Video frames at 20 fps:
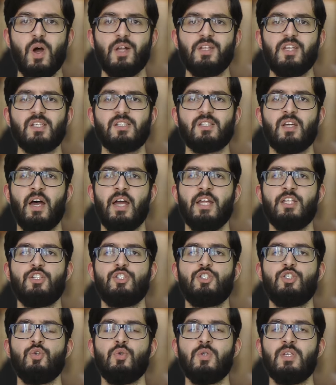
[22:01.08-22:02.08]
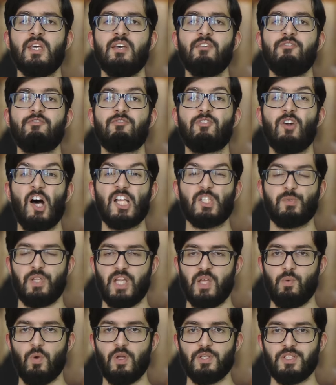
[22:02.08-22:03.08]
were designed to give France
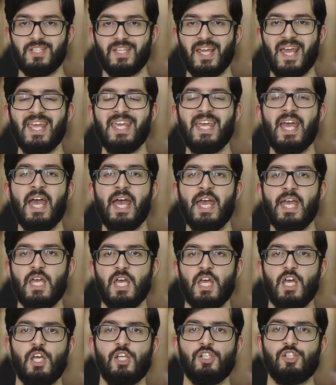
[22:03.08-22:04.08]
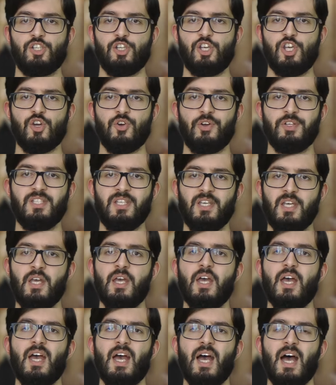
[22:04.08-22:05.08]
what they wanted, aka
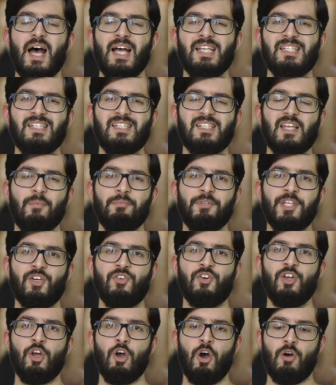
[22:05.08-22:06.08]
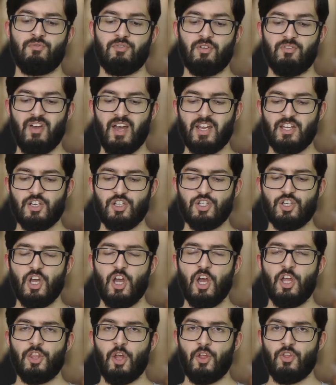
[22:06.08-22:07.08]
security and some degree of revenge,
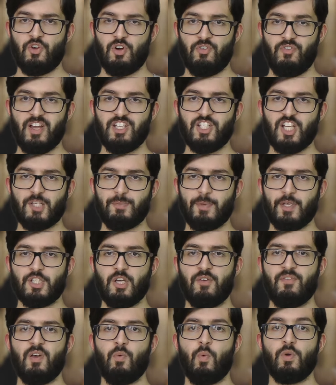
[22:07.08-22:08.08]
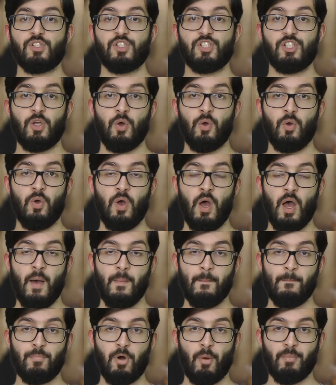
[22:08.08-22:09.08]
though the revenge aspect of it wasn't
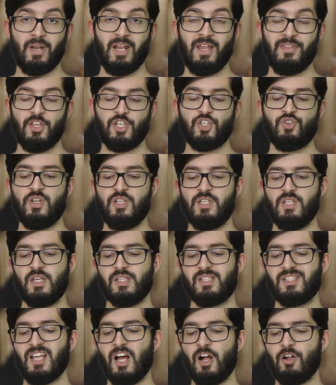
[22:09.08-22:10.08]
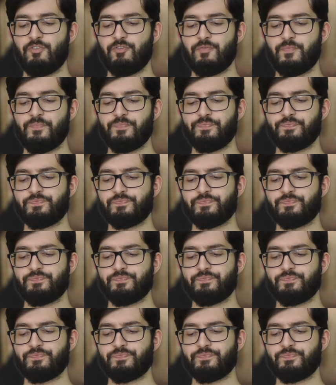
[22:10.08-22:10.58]
so prominent in the treaty itself.